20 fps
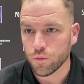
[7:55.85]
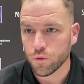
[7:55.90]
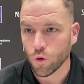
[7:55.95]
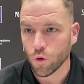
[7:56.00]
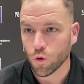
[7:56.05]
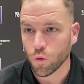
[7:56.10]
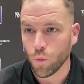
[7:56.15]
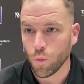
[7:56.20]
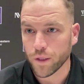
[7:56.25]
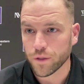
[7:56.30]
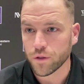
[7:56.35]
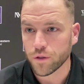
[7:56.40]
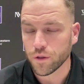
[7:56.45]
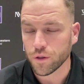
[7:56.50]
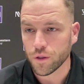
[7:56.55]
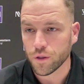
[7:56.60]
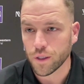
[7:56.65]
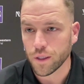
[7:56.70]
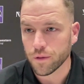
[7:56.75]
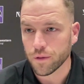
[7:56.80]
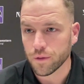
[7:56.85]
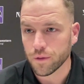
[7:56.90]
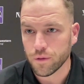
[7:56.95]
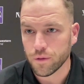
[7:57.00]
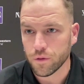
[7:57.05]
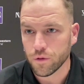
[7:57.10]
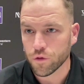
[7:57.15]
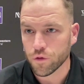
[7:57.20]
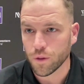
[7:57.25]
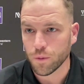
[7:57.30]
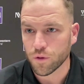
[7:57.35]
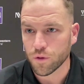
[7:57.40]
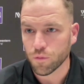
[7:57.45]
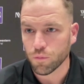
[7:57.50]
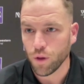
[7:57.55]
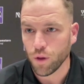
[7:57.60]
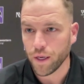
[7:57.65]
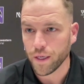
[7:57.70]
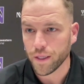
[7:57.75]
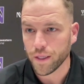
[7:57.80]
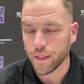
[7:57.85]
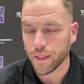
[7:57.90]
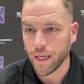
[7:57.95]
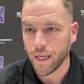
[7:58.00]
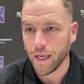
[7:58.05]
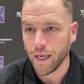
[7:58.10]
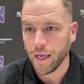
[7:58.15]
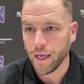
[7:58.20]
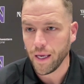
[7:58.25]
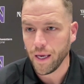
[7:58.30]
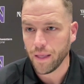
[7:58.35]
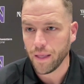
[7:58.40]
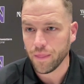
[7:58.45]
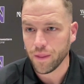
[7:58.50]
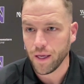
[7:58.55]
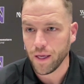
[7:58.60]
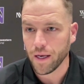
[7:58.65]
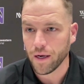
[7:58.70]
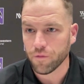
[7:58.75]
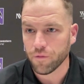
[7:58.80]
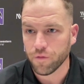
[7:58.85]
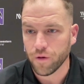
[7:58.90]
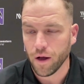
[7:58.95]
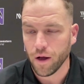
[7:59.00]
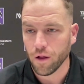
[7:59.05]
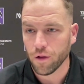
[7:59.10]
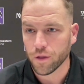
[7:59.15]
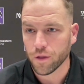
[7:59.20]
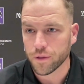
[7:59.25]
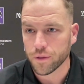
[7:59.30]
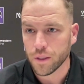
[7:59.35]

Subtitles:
Northwestern and dreams of playing in the NFL.